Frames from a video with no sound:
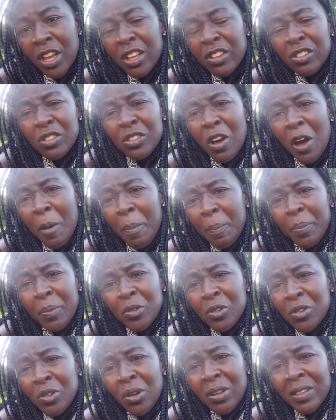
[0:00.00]
Stop,
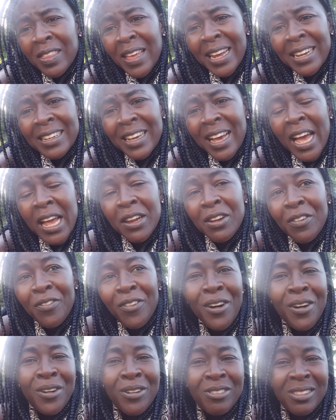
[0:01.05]
you know, that kind of,
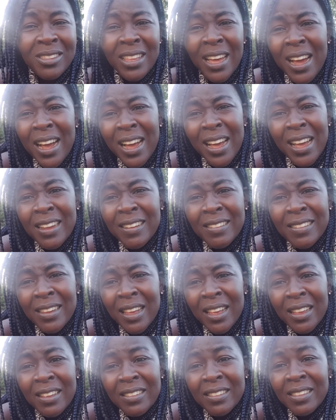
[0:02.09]
oh, stack
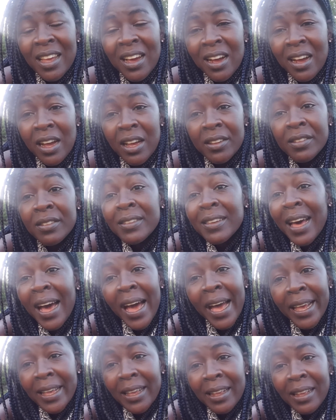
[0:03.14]
cash
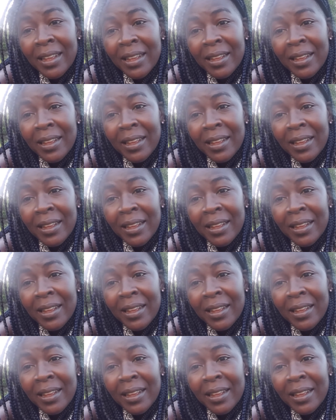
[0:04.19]
nai.